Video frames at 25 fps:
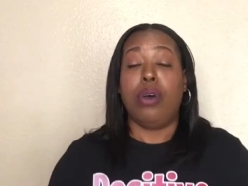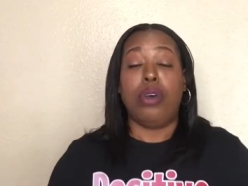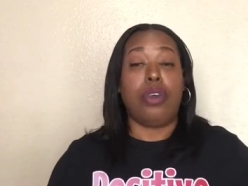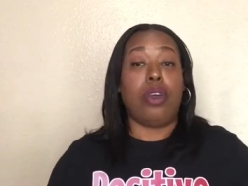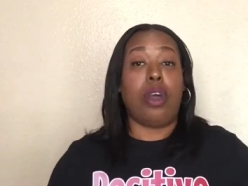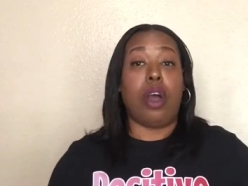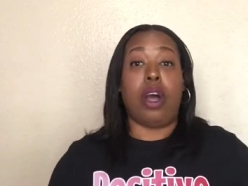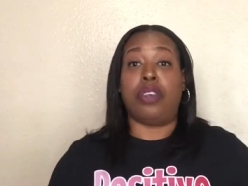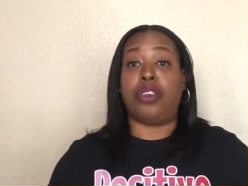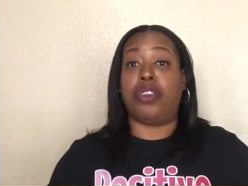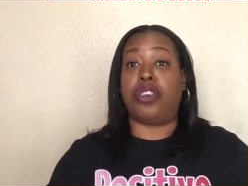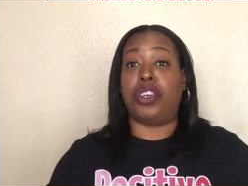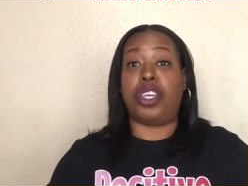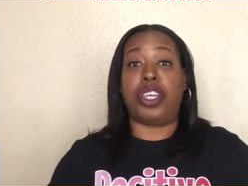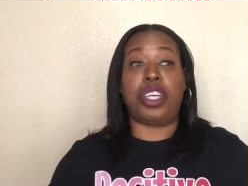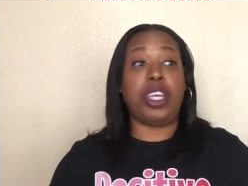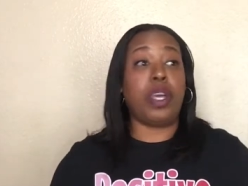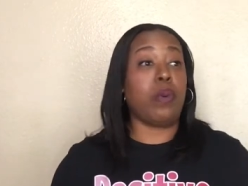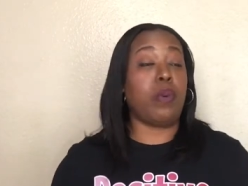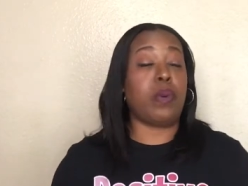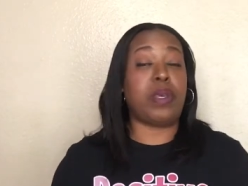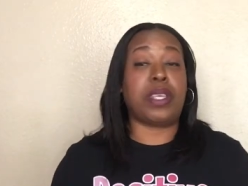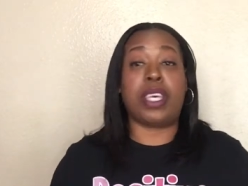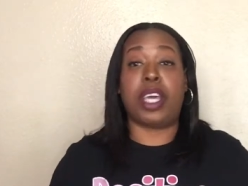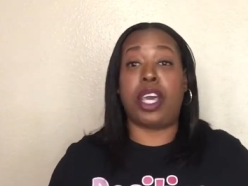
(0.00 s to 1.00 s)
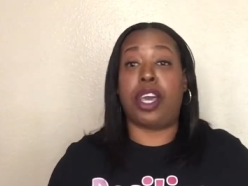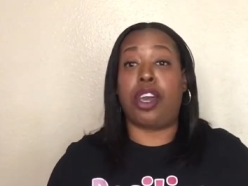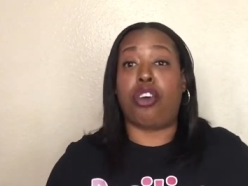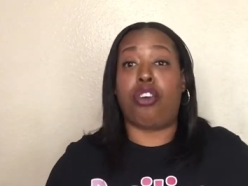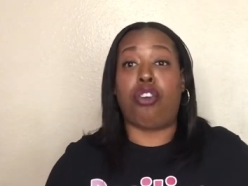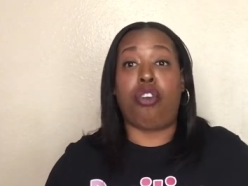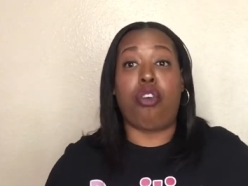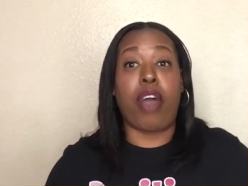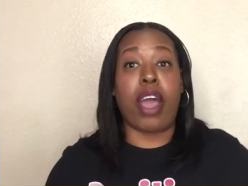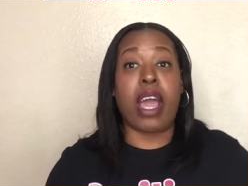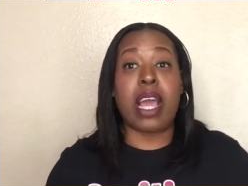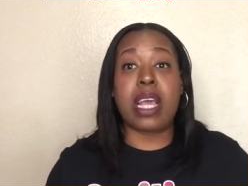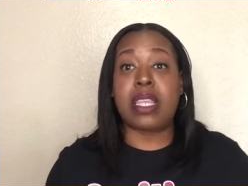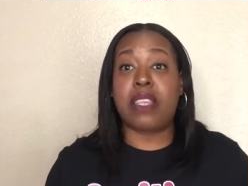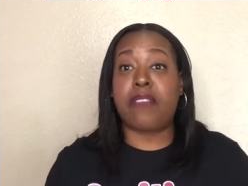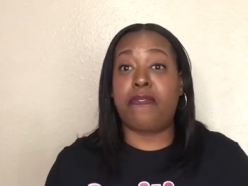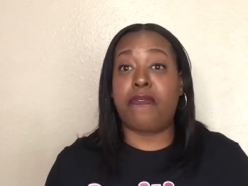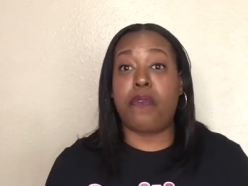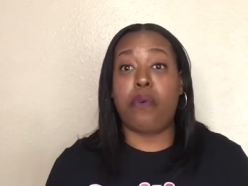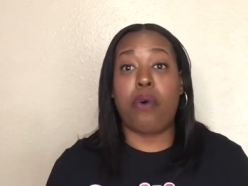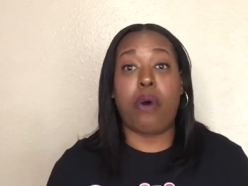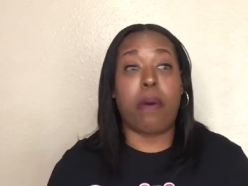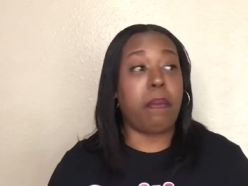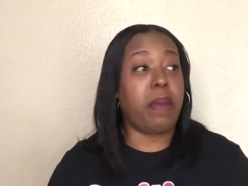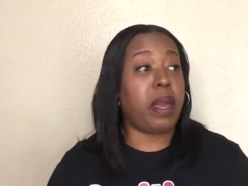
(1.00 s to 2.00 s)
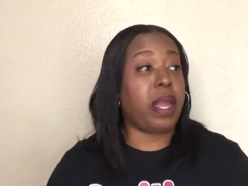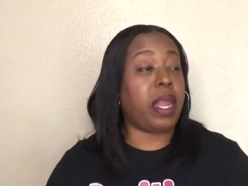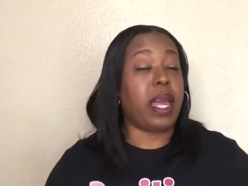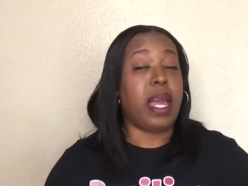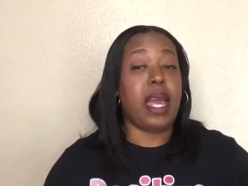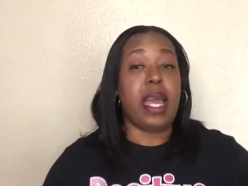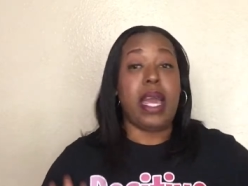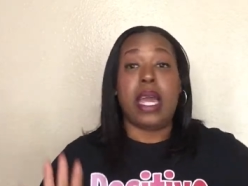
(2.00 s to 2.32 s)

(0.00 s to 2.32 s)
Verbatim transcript: Y'all, so shit was getting crazy for a minute.